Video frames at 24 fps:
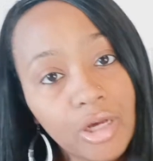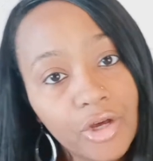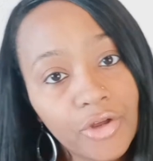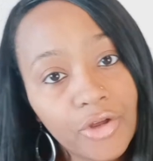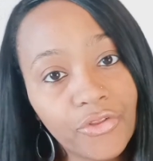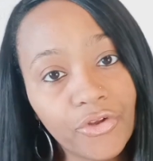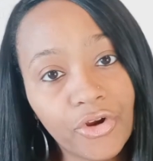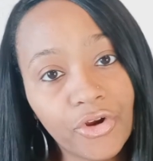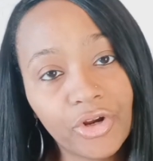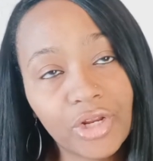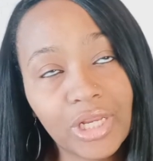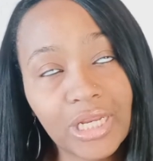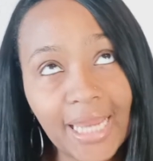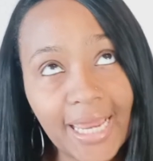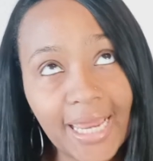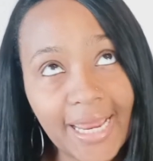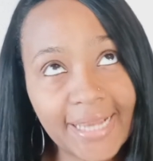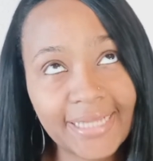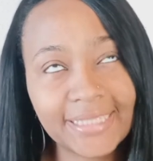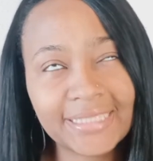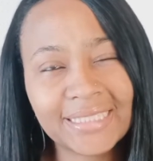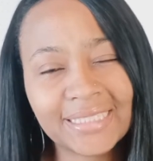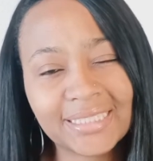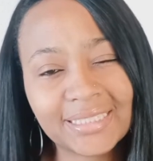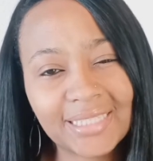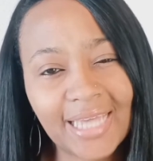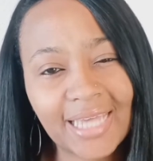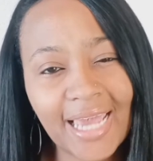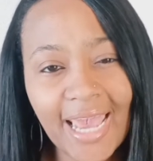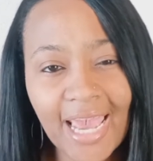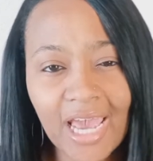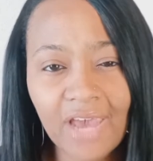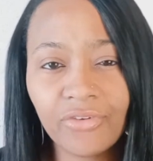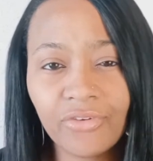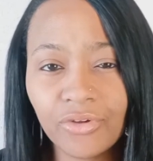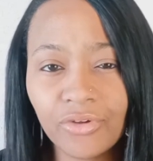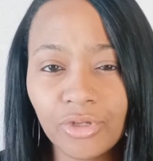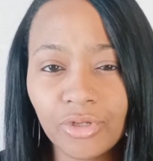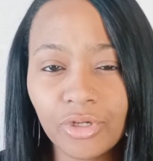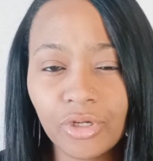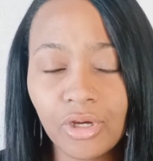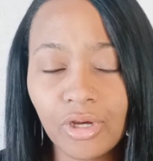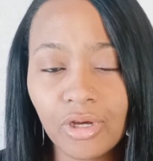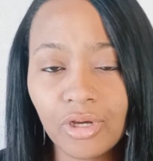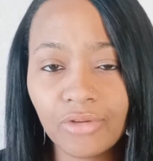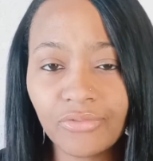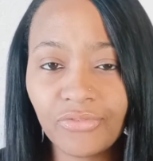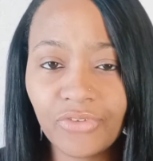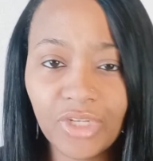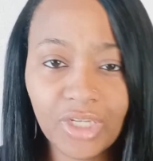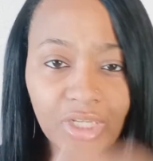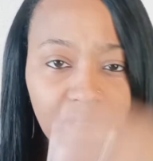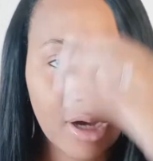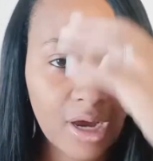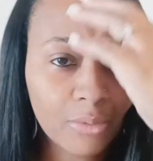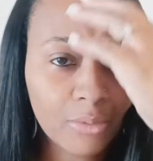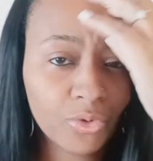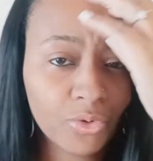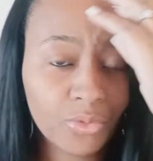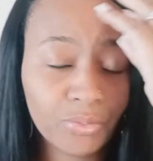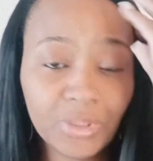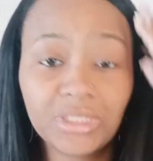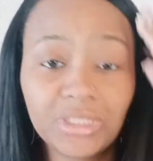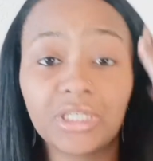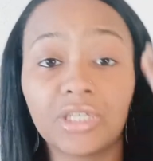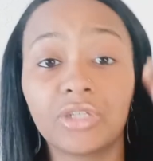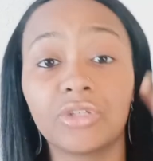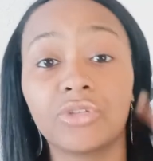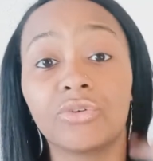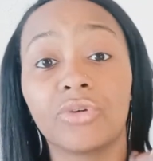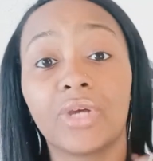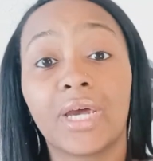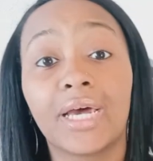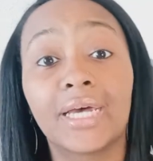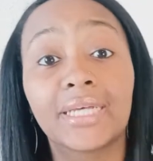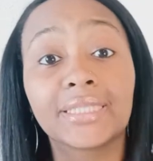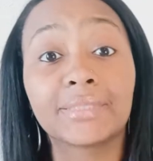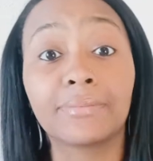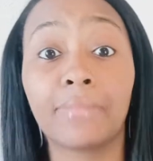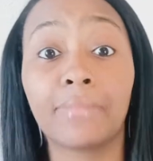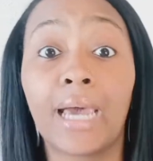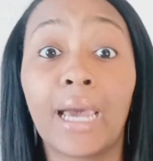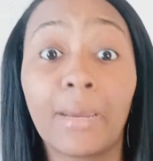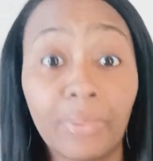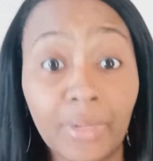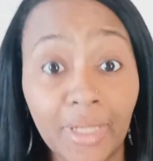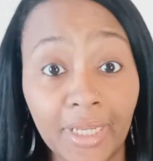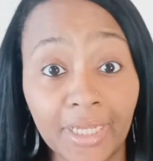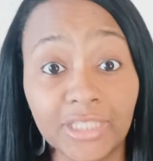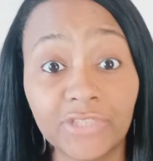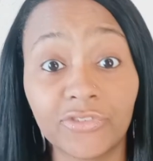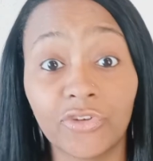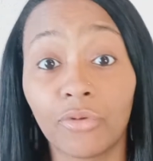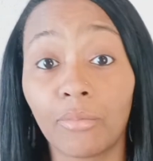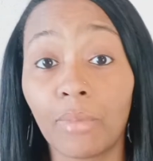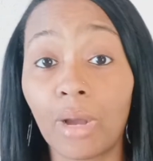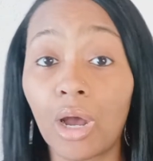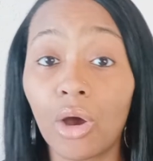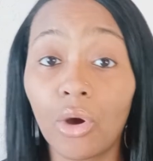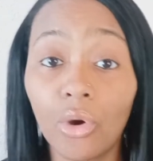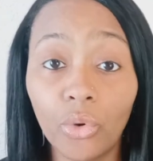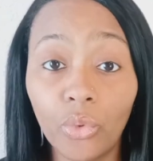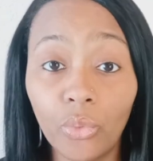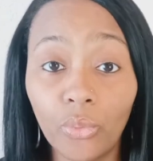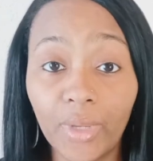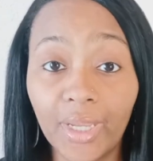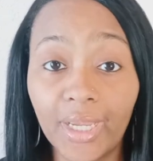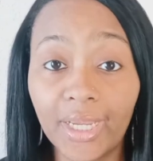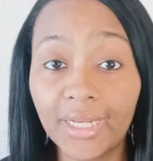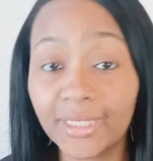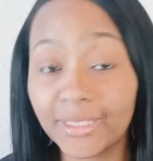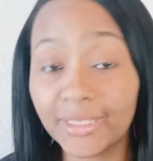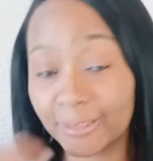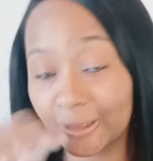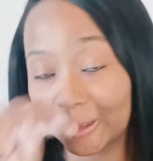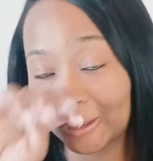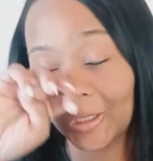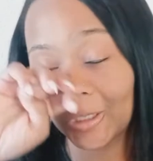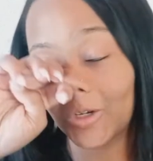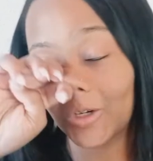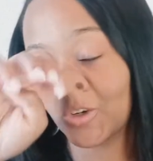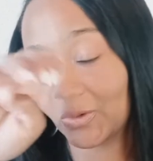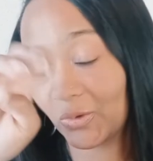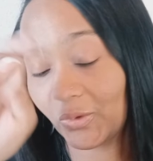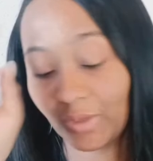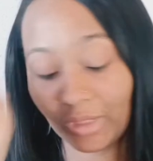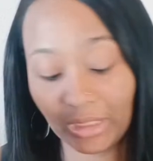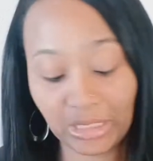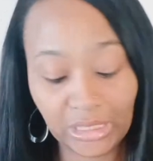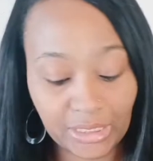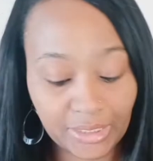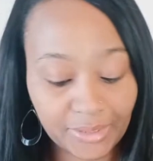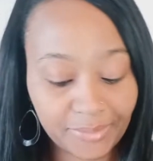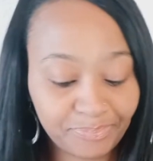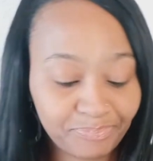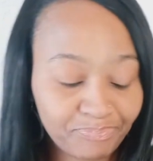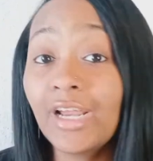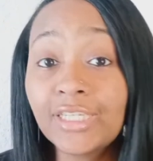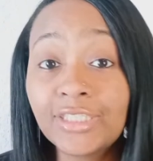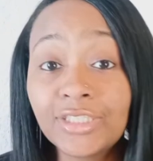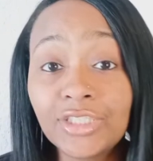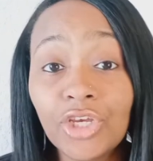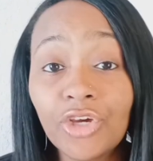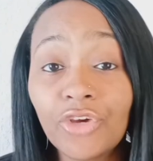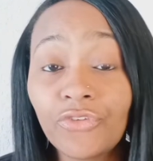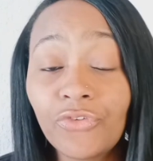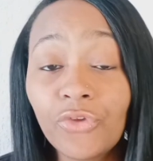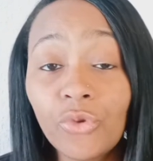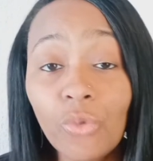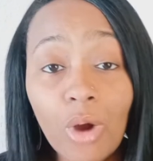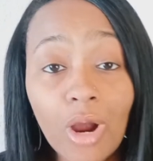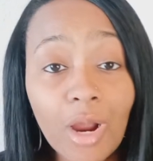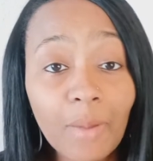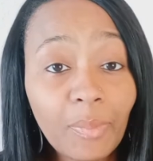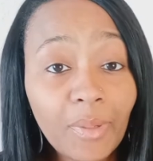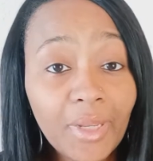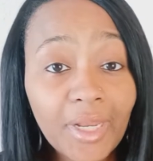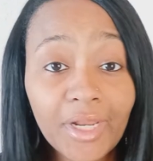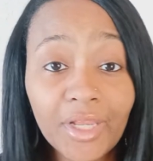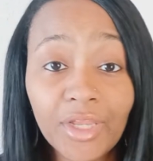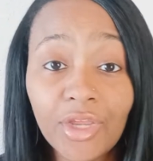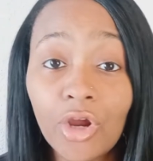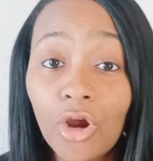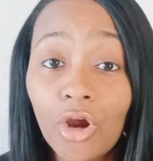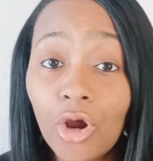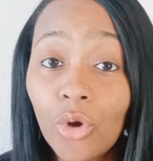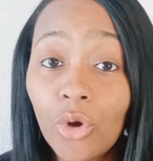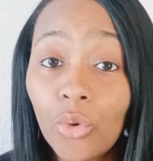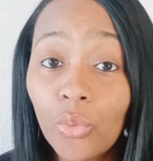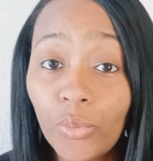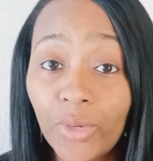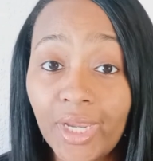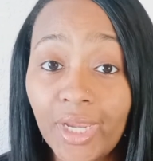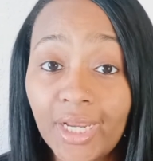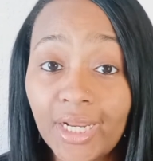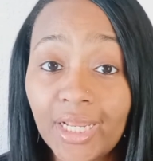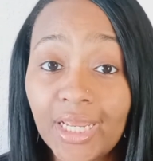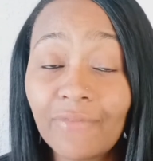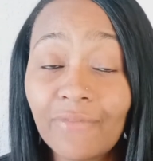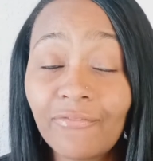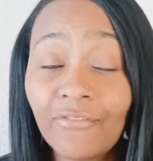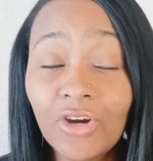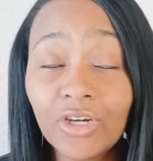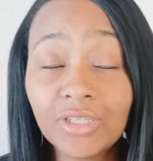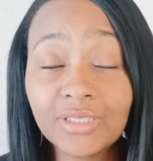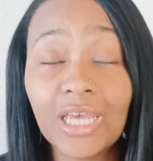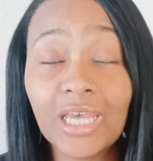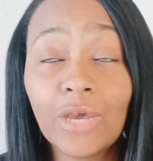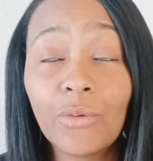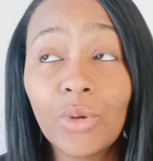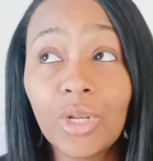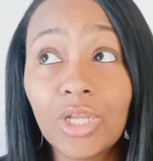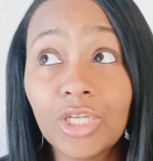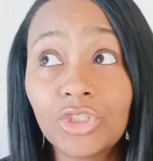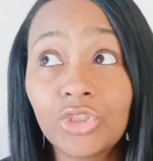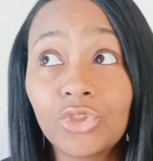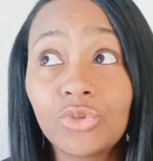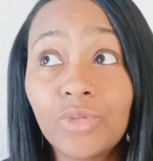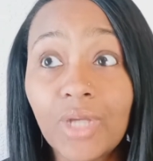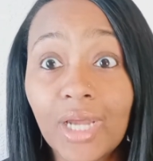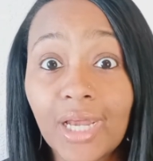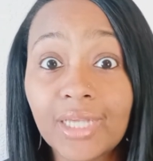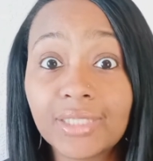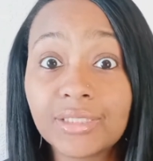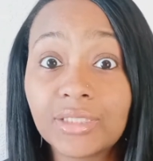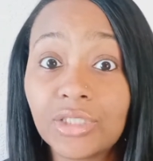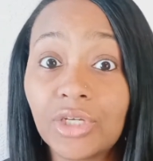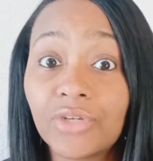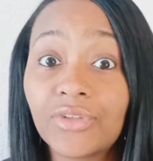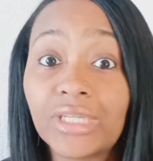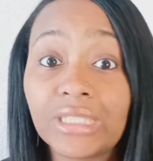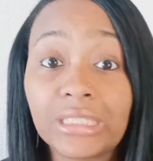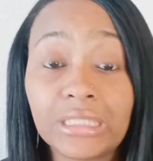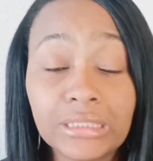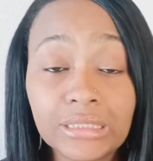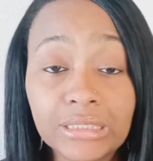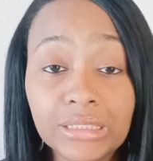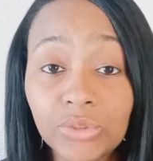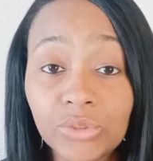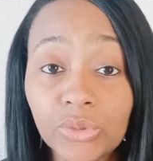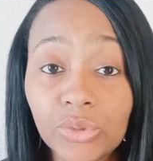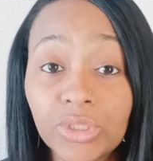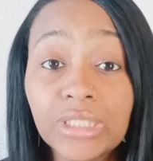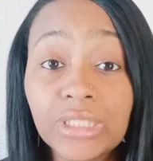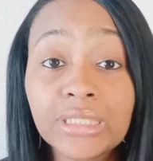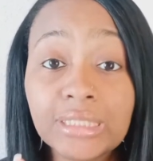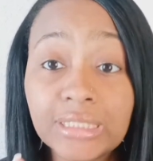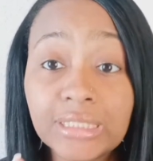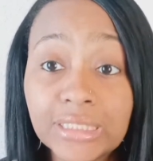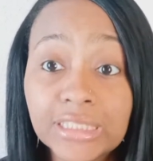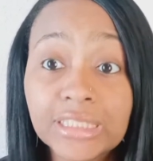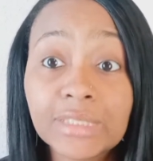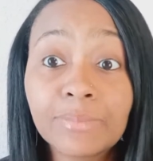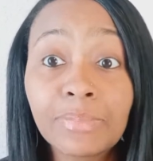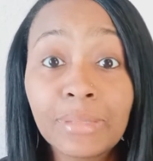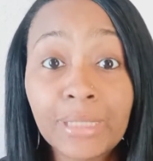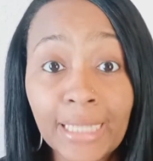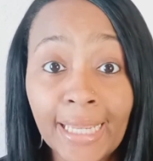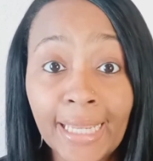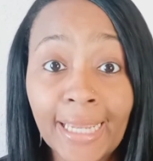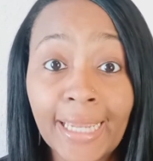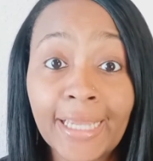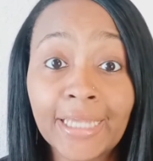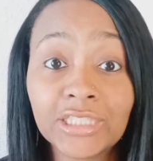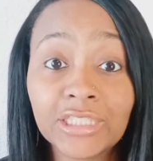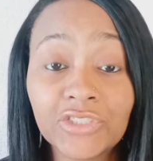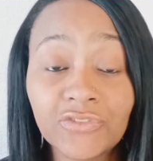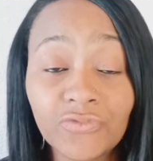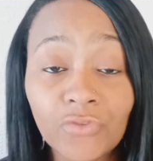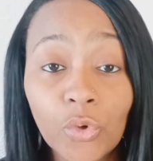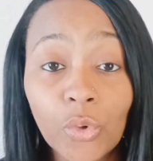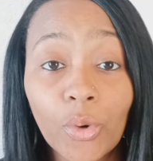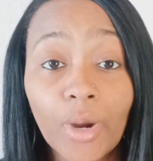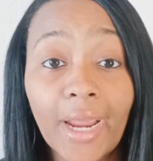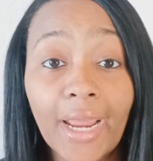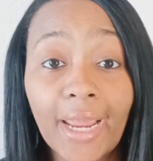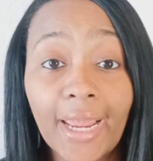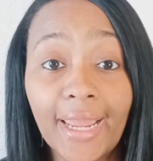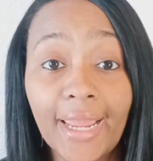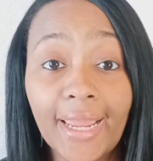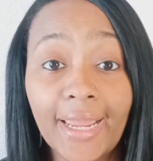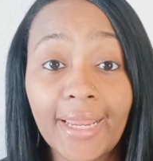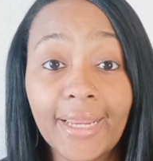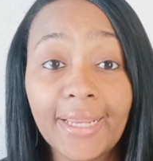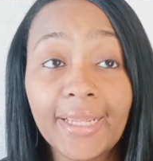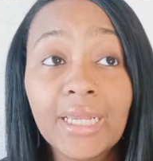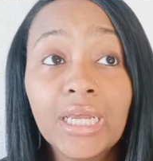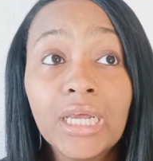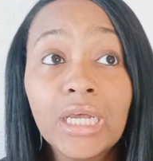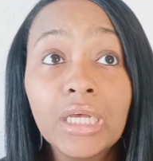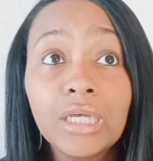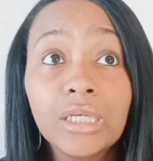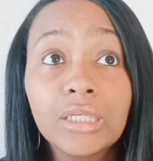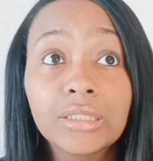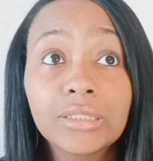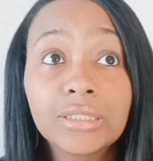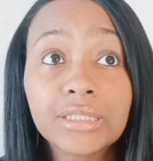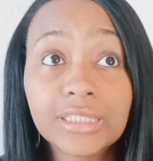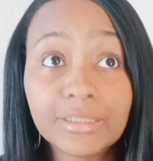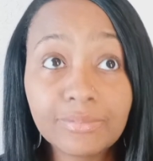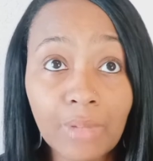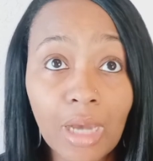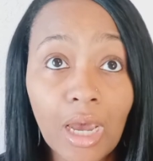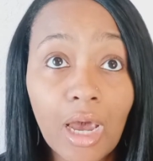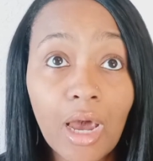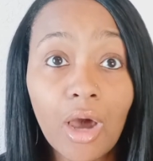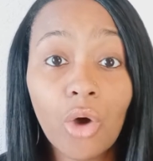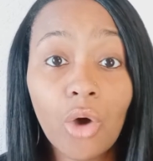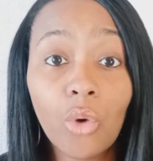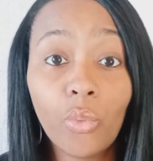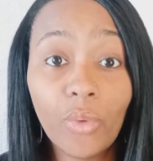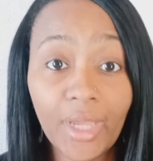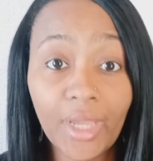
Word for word: other, the last half of the uh, video, I'm going to be telling you guys my plans for my own wedding. So, yeah. So if you are planning your own wedding, first I want to let you guys know that this is this is plans for a small